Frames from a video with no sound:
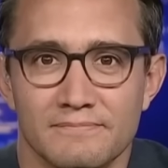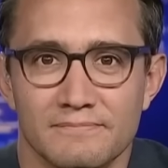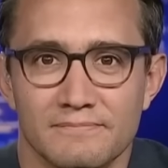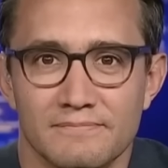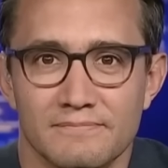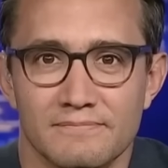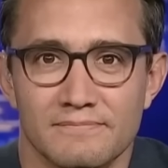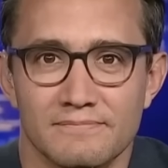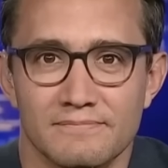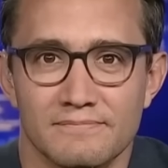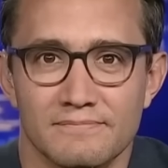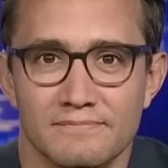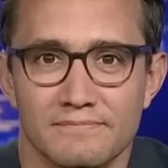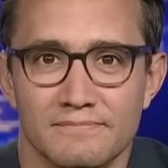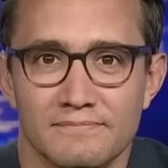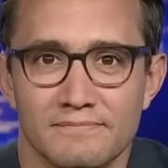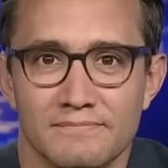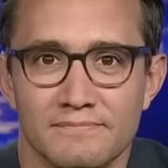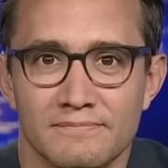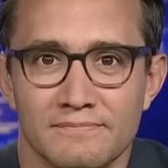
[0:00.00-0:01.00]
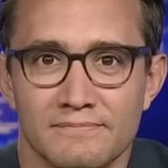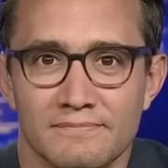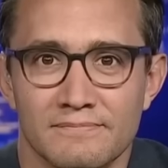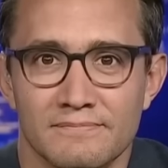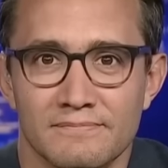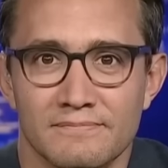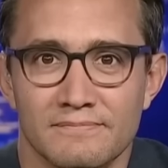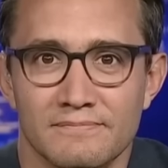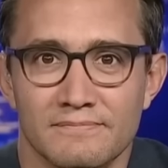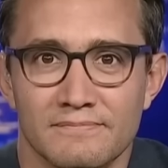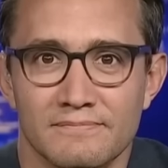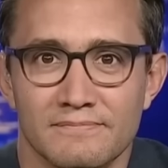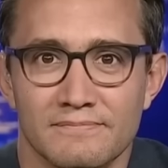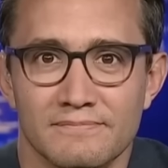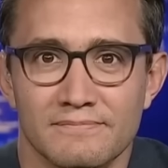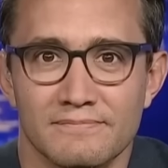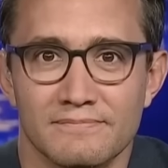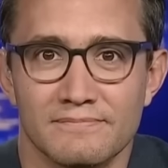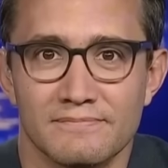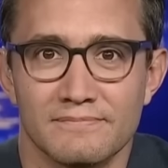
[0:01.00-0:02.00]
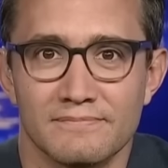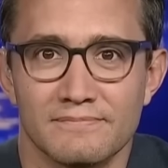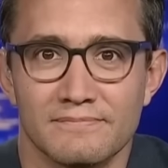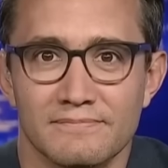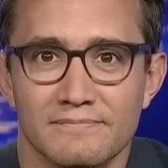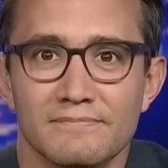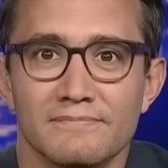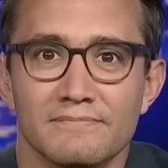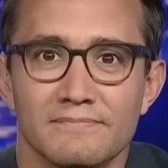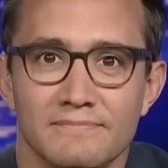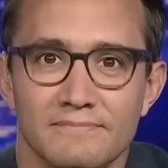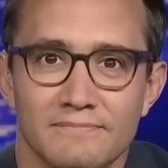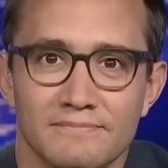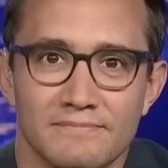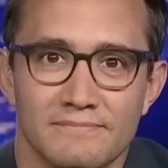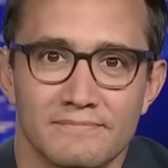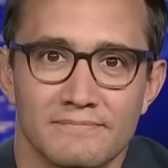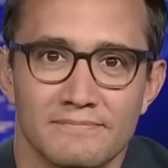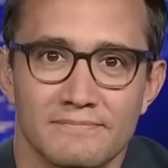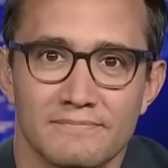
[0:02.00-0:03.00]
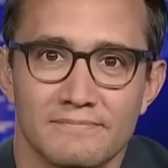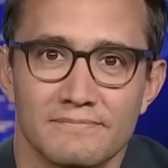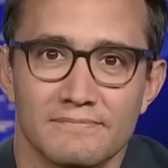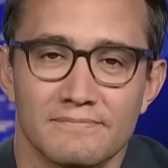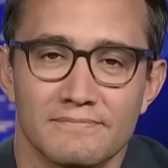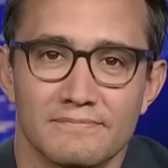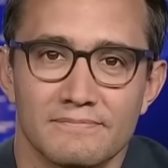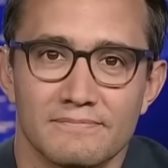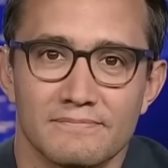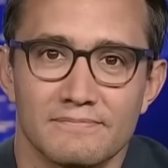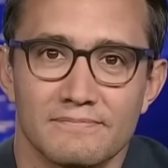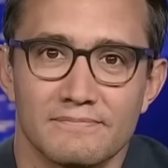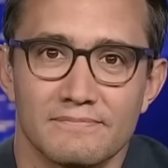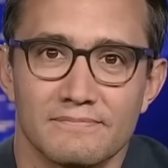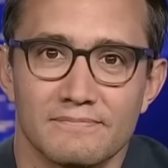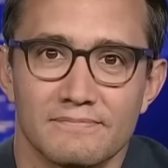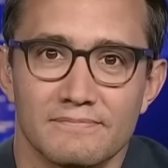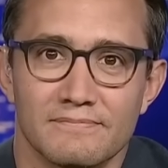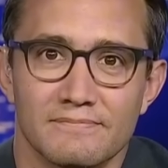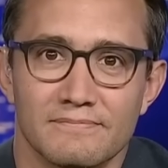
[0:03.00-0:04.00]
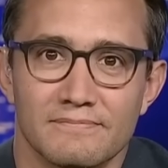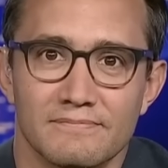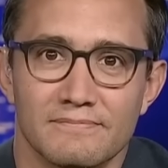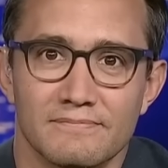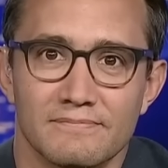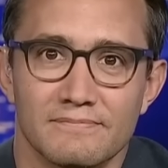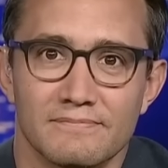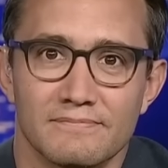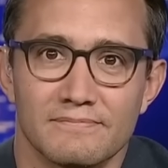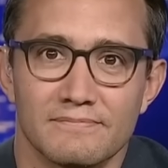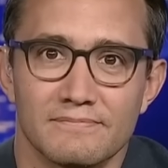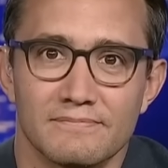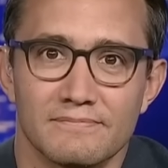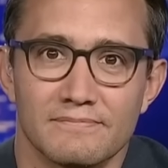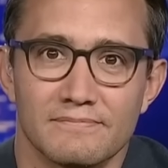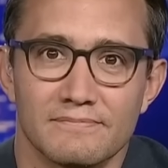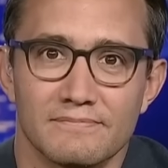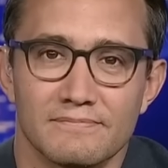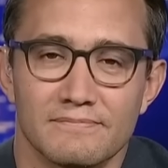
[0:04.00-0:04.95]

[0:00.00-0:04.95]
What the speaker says: [no speech]